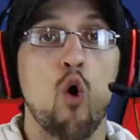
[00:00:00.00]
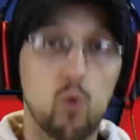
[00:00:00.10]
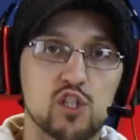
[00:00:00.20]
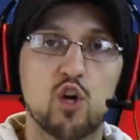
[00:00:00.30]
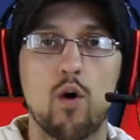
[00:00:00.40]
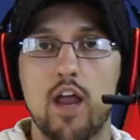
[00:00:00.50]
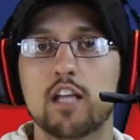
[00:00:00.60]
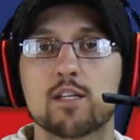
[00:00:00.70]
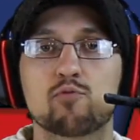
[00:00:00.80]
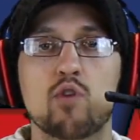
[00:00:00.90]
What's going
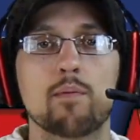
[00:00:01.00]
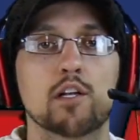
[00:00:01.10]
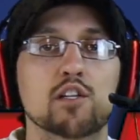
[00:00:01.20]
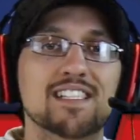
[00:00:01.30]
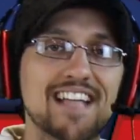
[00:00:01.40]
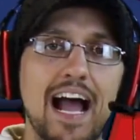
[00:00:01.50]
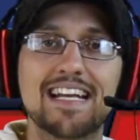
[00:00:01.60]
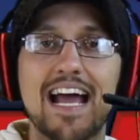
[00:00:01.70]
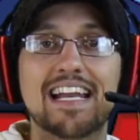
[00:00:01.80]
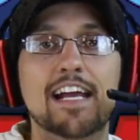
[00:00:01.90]
on, subscribers?
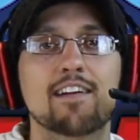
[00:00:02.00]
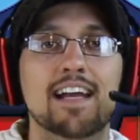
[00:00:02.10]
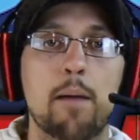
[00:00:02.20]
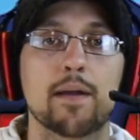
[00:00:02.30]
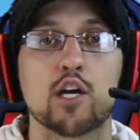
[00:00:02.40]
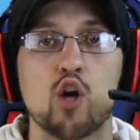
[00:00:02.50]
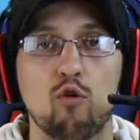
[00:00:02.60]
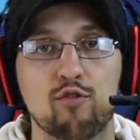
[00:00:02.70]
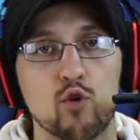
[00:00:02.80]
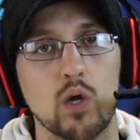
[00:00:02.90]
Skydad here, and I'm going to
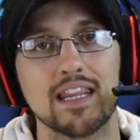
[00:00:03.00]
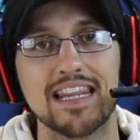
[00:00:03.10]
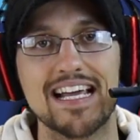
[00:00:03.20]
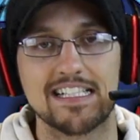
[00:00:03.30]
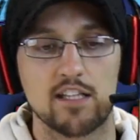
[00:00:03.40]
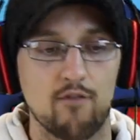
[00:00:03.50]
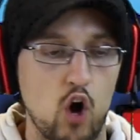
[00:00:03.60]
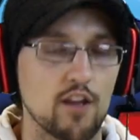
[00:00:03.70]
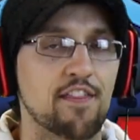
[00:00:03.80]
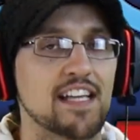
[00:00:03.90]
go through a list of
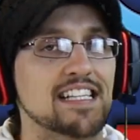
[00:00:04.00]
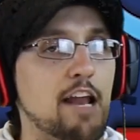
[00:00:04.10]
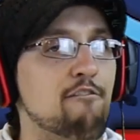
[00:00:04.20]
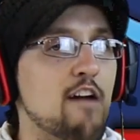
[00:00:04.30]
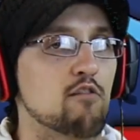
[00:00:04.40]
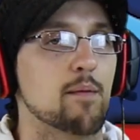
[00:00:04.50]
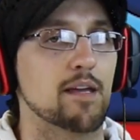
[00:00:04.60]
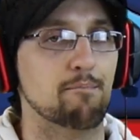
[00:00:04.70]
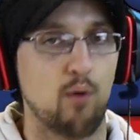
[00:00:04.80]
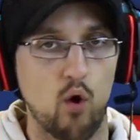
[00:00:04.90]
all the things that I found to
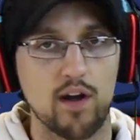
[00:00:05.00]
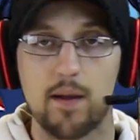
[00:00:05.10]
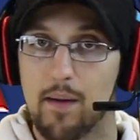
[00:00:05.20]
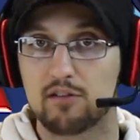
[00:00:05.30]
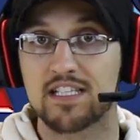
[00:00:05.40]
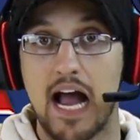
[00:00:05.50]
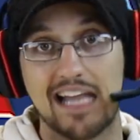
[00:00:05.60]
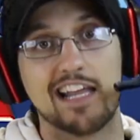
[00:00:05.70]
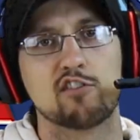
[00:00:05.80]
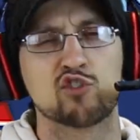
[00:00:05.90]
be important about
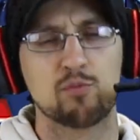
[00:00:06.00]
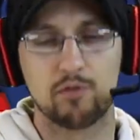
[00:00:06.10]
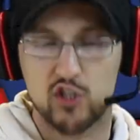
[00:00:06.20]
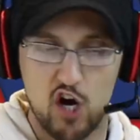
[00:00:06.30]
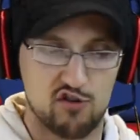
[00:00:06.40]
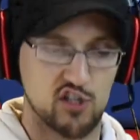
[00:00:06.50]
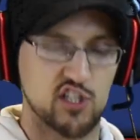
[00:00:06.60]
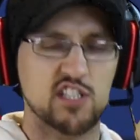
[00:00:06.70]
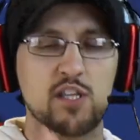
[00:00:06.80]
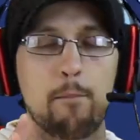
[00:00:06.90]
Skylanders Superchargers,
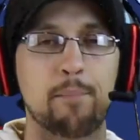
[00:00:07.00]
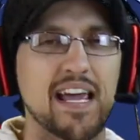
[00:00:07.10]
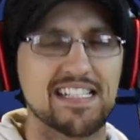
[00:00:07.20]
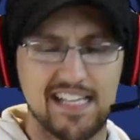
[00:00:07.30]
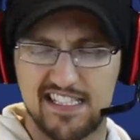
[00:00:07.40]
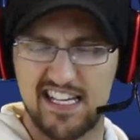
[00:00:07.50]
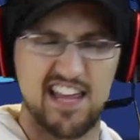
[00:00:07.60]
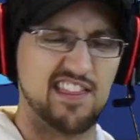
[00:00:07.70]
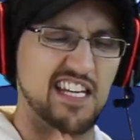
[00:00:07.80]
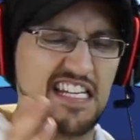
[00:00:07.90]
just the basics
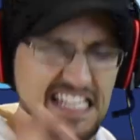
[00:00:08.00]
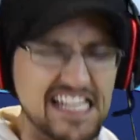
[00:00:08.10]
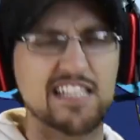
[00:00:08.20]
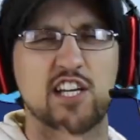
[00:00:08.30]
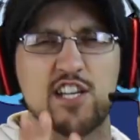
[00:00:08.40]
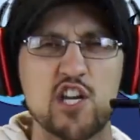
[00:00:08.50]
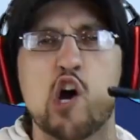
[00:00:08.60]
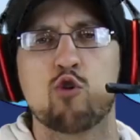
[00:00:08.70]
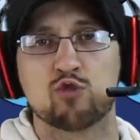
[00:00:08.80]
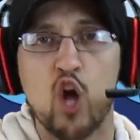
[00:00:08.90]
and the
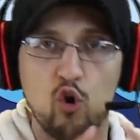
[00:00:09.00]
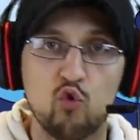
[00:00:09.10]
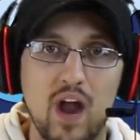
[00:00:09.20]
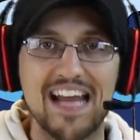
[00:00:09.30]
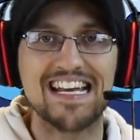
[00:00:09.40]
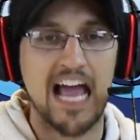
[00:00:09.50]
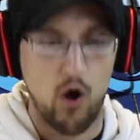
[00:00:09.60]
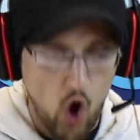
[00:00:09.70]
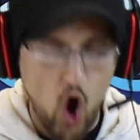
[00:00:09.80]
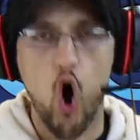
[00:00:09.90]
need-to-knows right
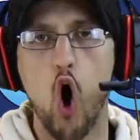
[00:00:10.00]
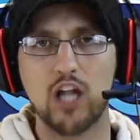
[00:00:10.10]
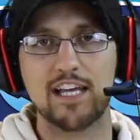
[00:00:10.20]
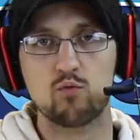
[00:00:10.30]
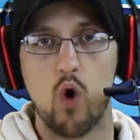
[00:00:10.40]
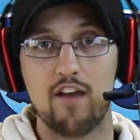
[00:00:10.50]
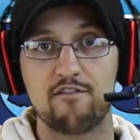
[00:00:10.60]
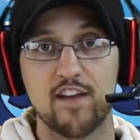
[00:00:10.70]
now, all in one